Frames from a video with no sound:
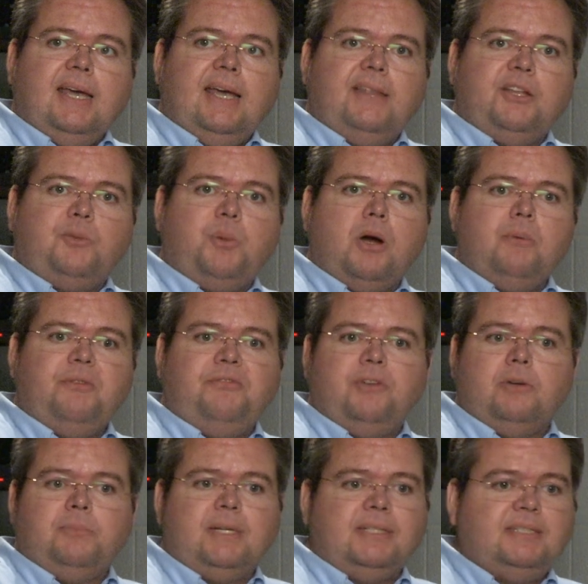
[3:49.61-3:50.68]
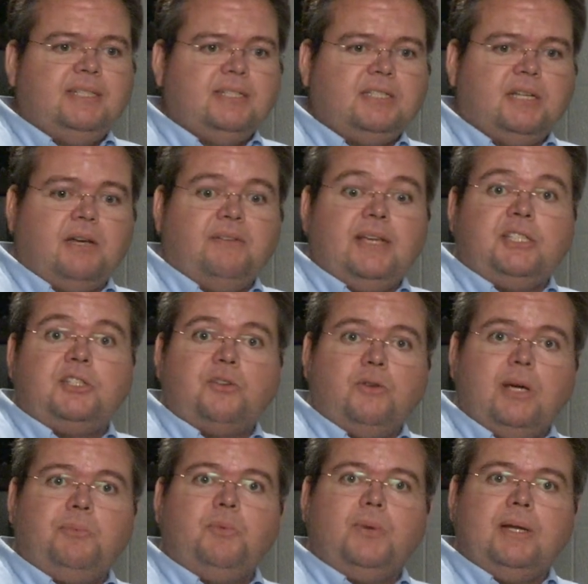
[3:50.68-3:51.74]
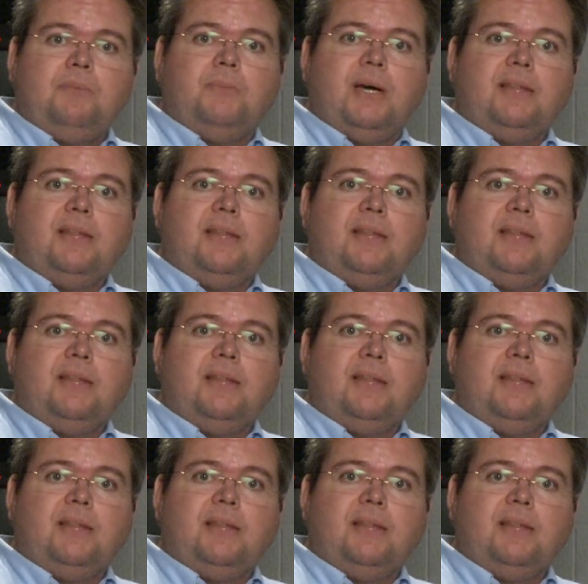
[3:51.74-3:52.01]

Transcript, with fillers: and the department film consists of a script written